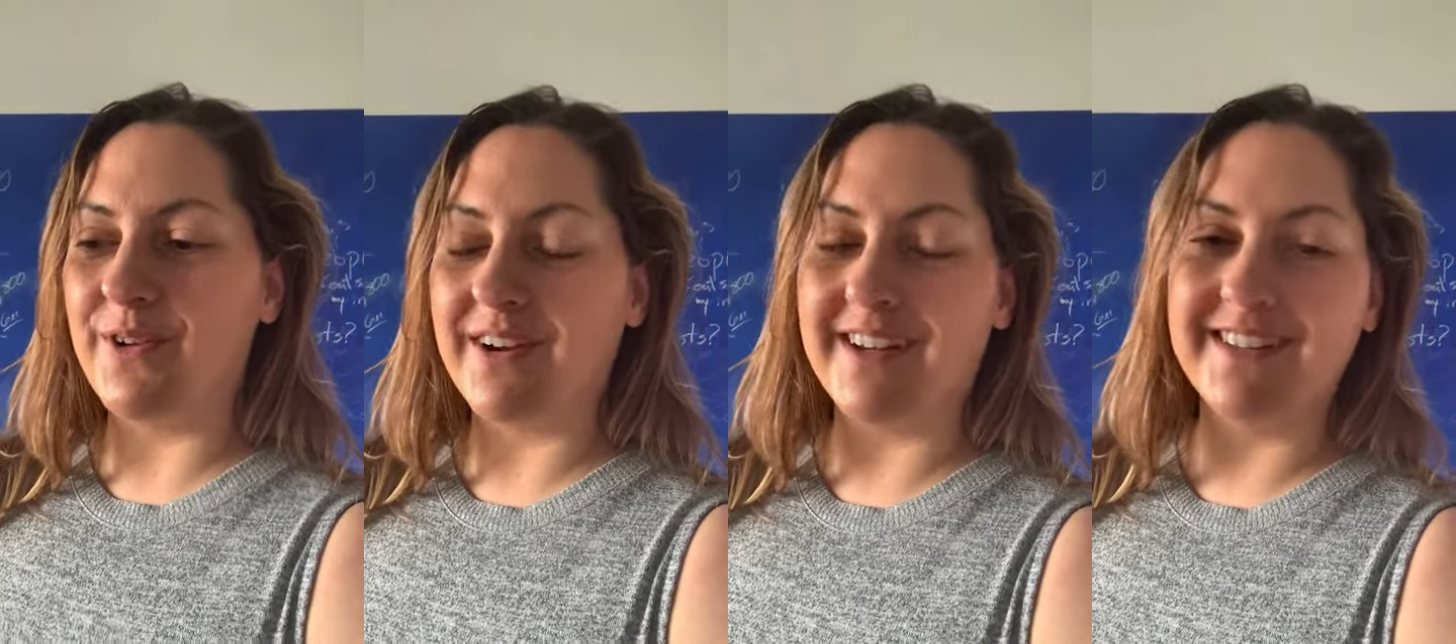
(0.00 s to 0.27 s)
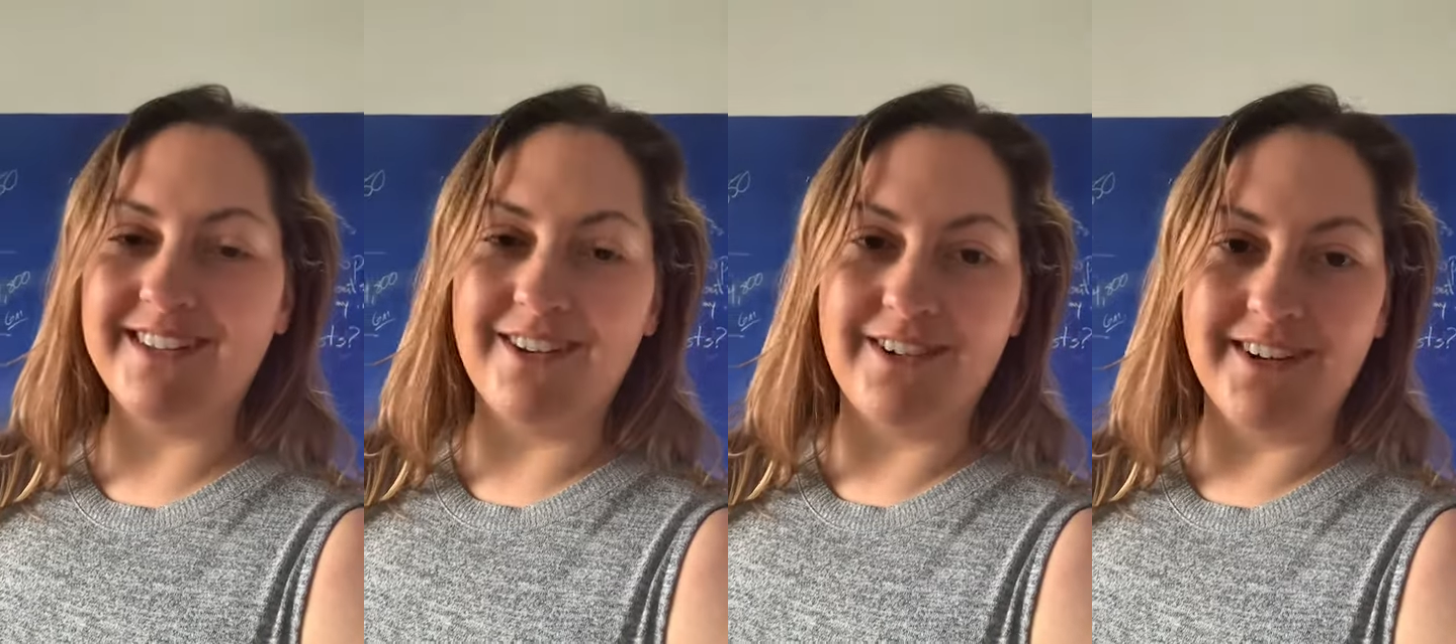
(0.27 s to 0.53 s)

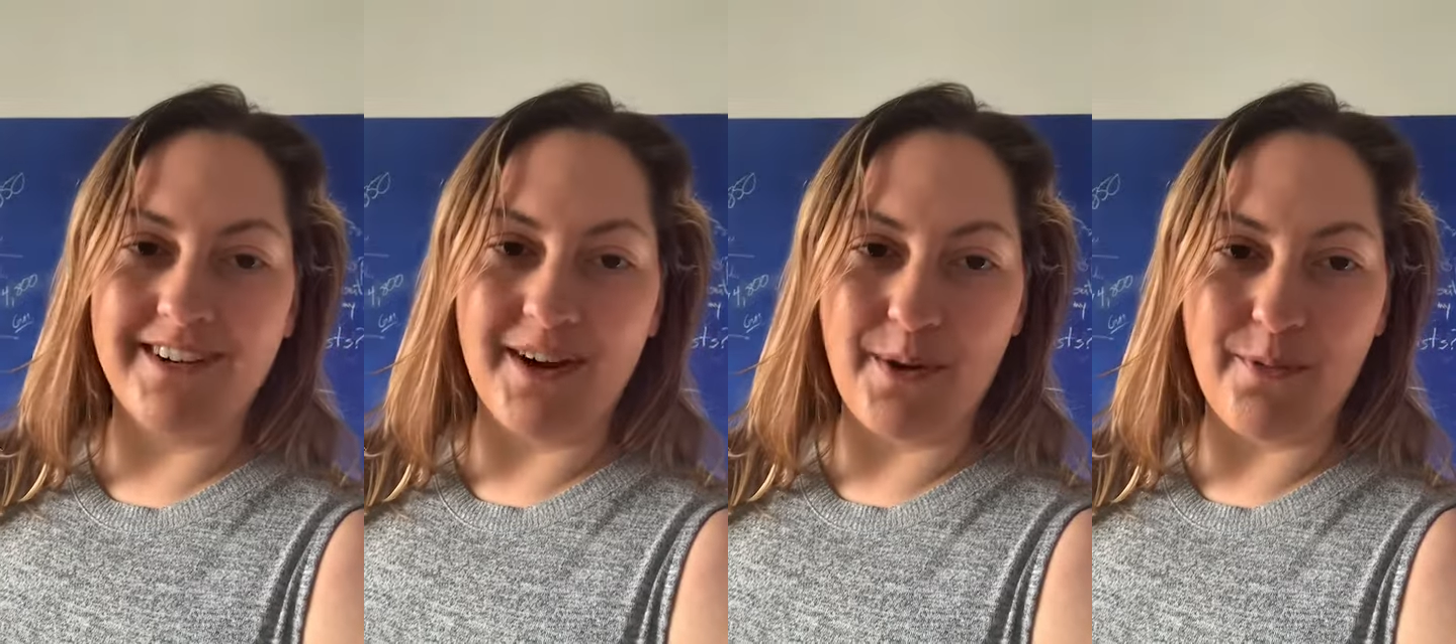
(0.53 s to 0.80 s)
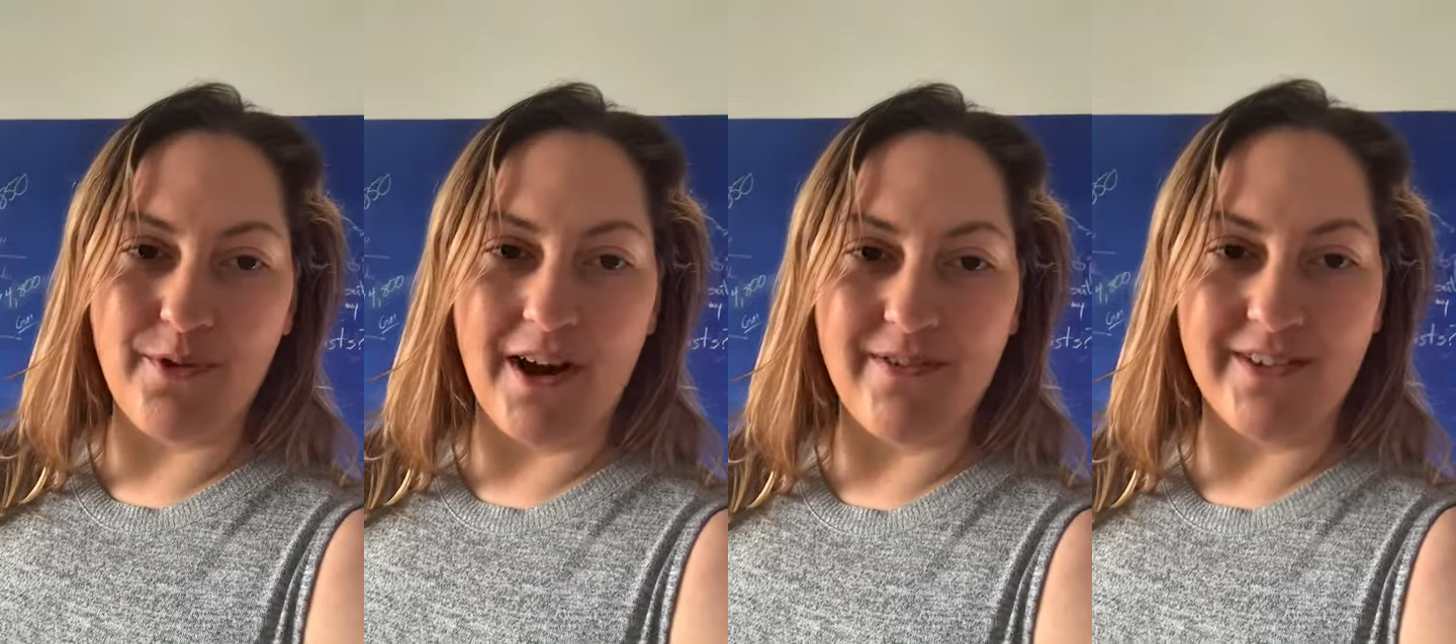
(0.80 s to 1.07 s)
considering data
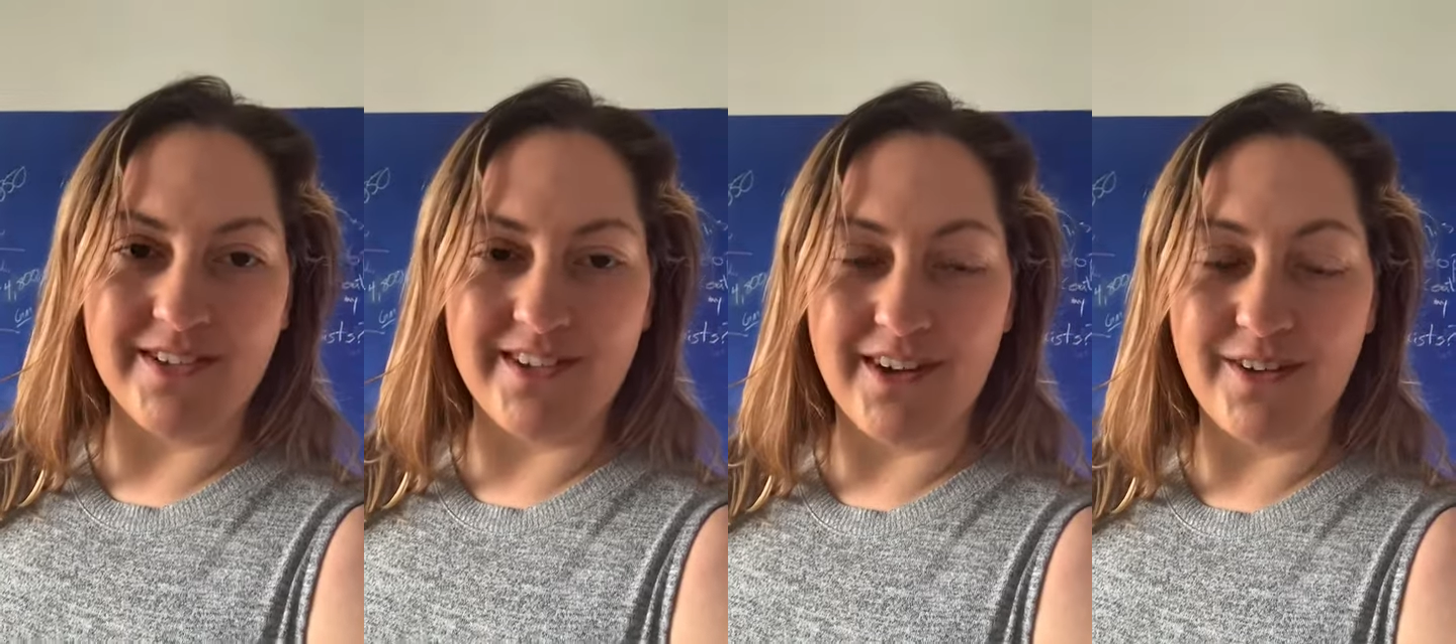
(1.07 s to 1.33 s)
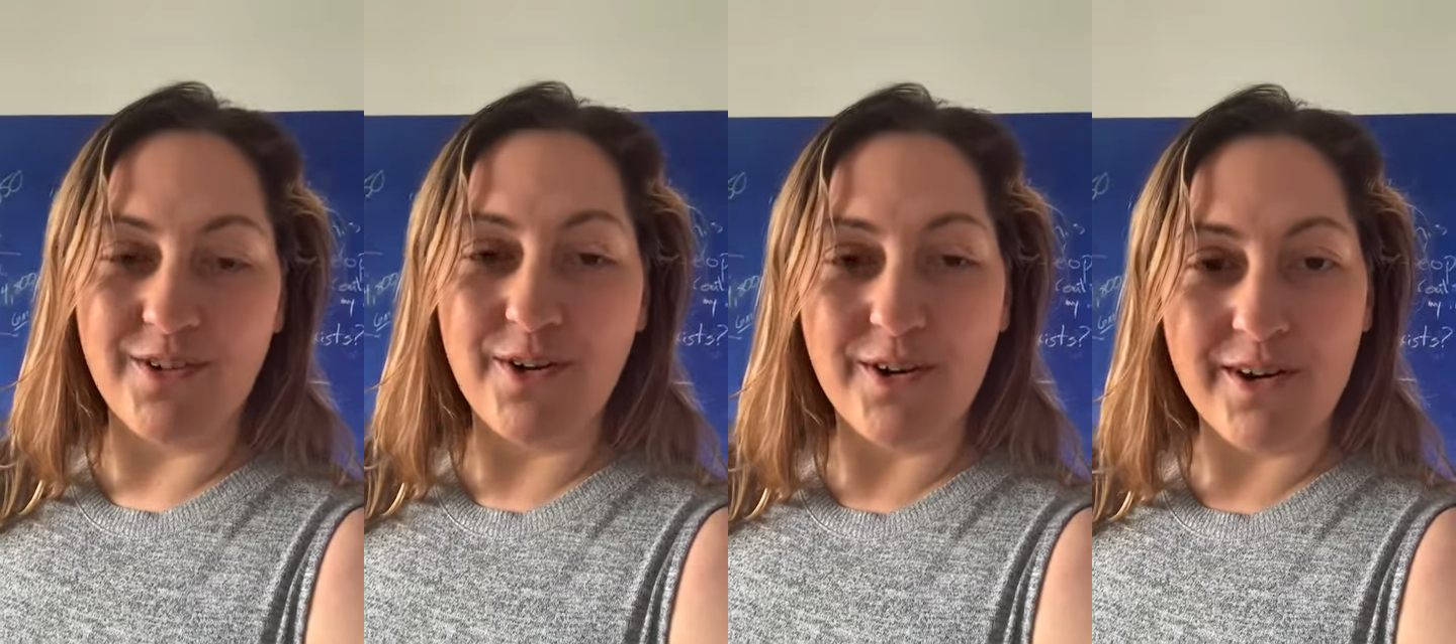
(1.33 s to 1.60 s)
privacy in
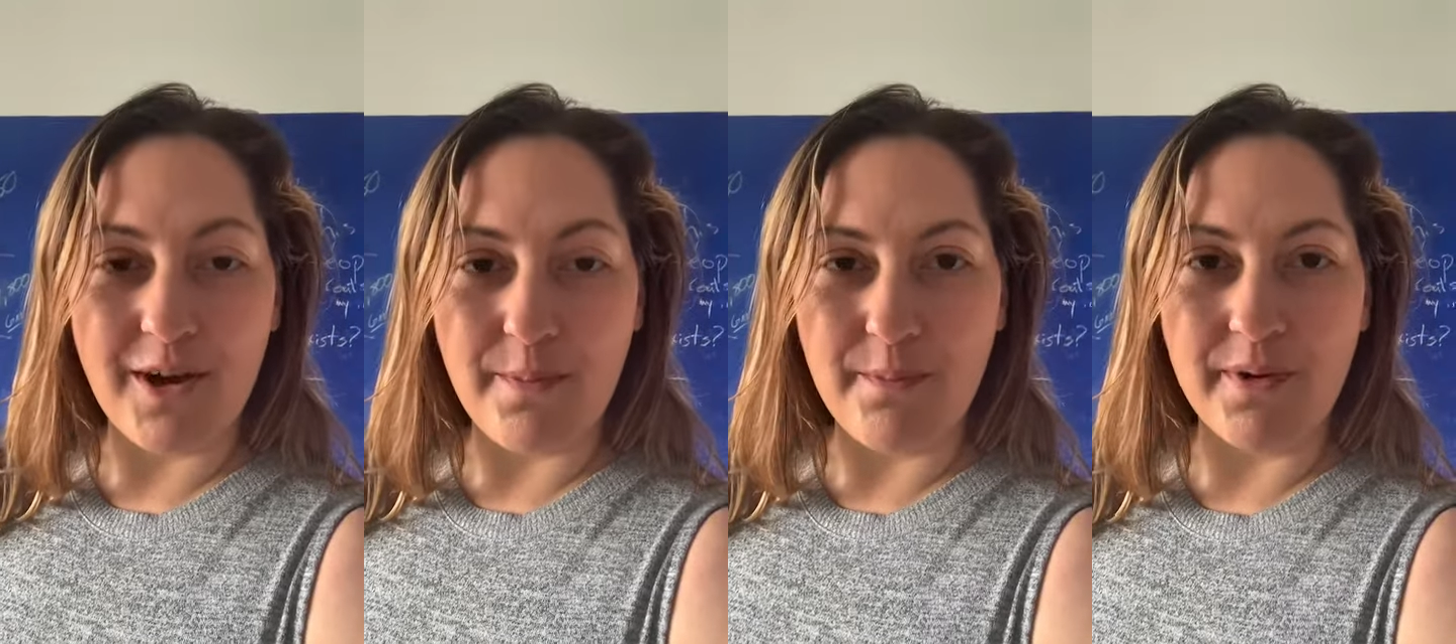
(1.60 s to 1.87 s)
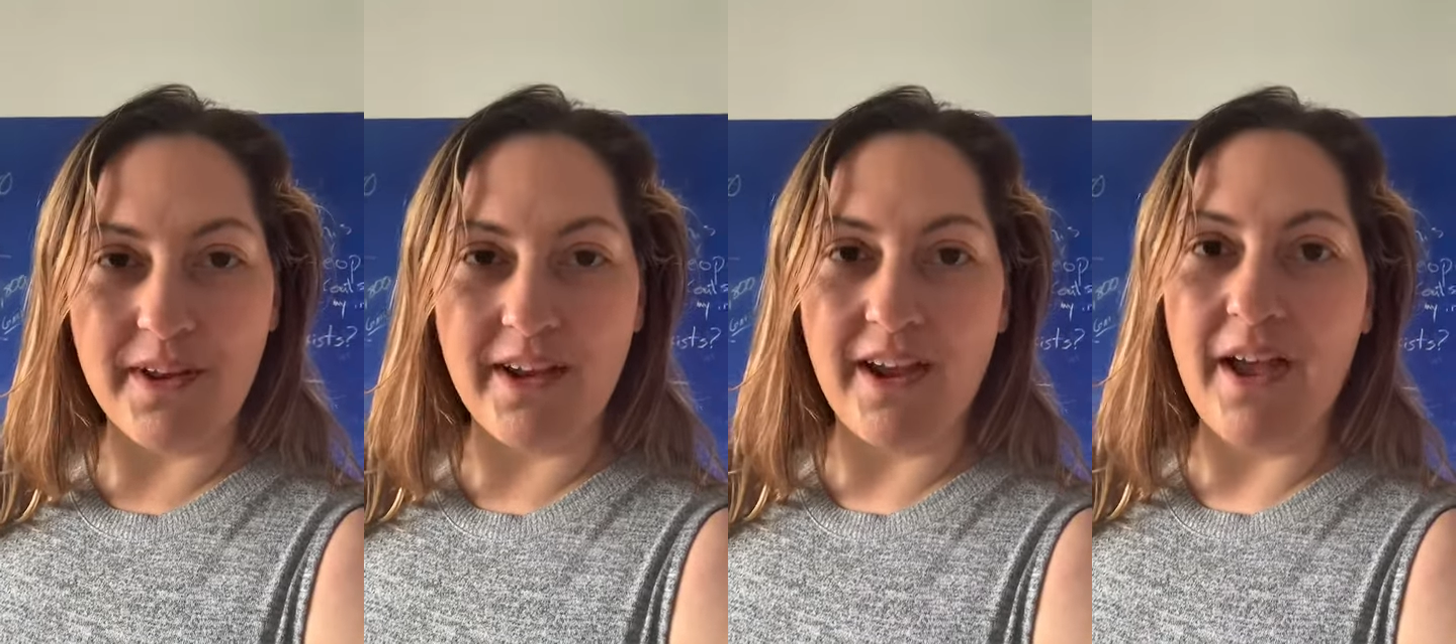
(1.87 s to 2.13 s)
your
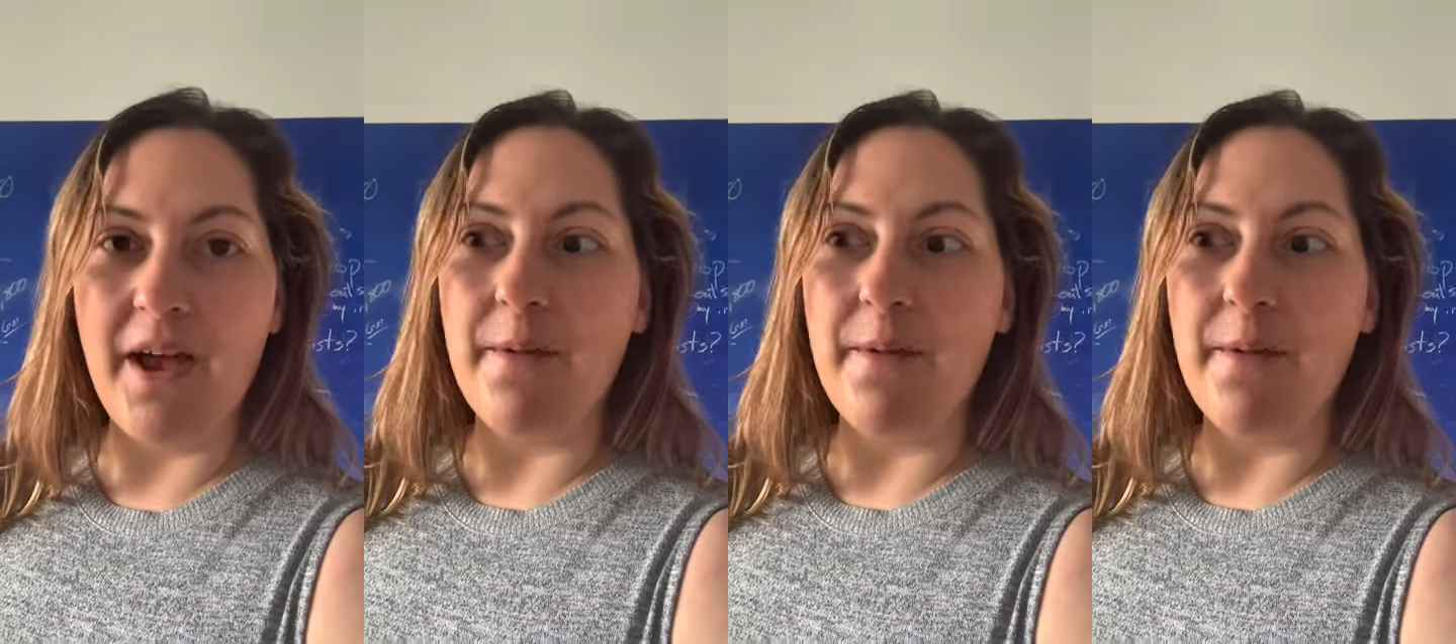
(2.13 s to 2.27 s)
company.